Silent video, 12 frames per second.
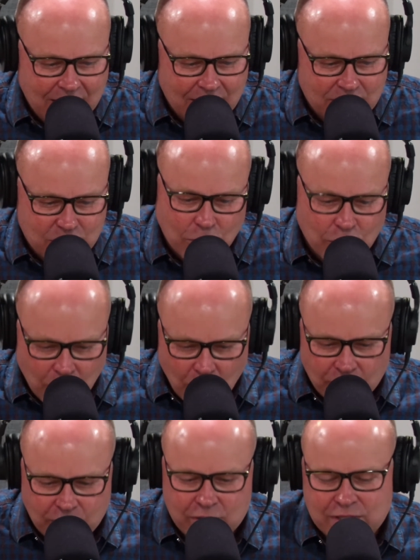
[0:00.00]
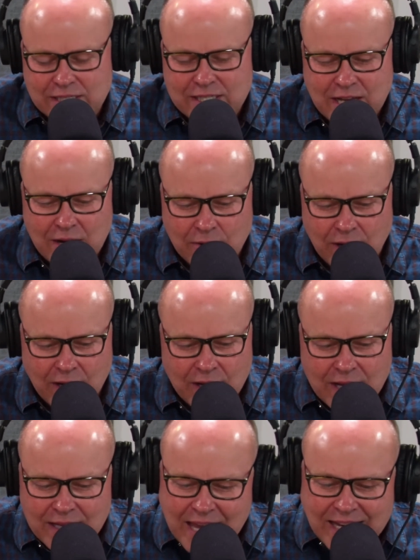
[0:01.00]
turnovers, etc.
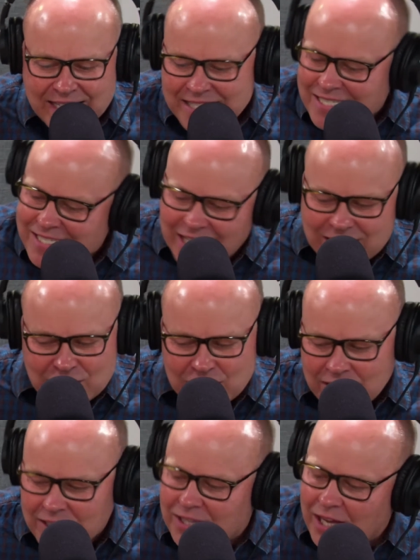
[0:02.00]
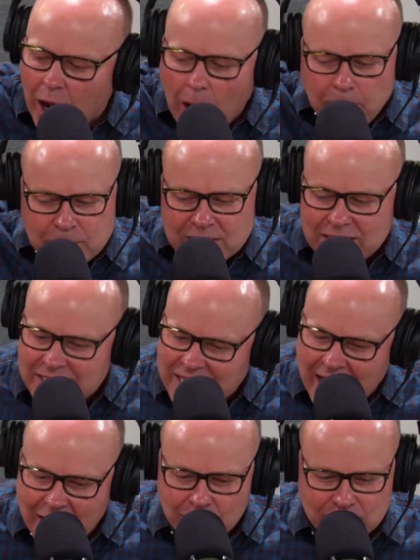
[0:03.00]
That is such. The ups and
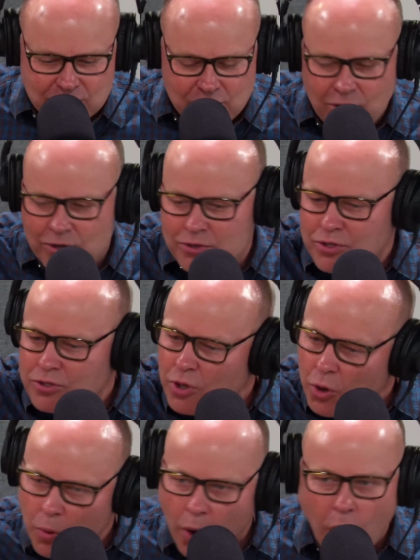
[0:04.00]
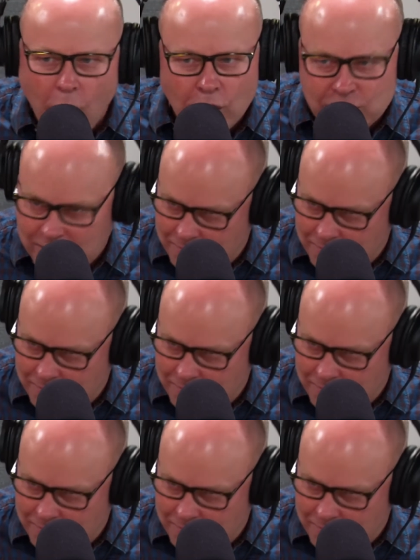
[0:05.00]
downs are so hard to